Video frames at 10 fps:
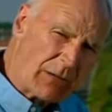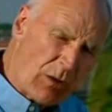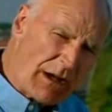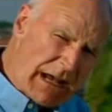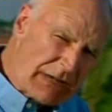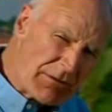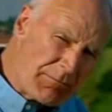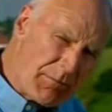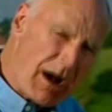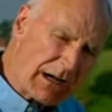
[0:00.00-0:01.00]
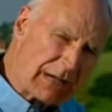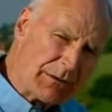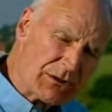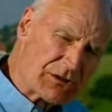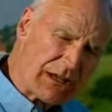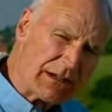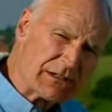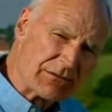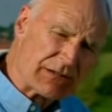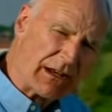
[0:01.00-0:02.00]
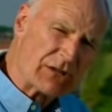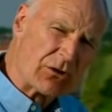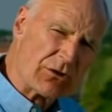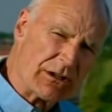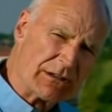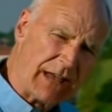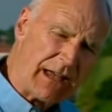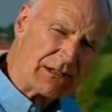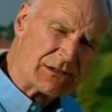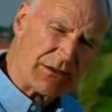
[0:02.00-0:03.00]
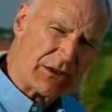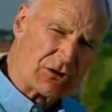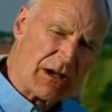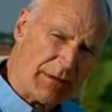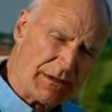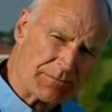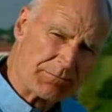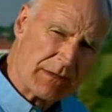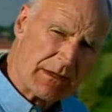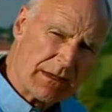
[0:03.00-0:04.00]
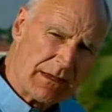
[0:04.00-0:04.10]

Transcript: had won a remarkable series of territorial gains for the Germans.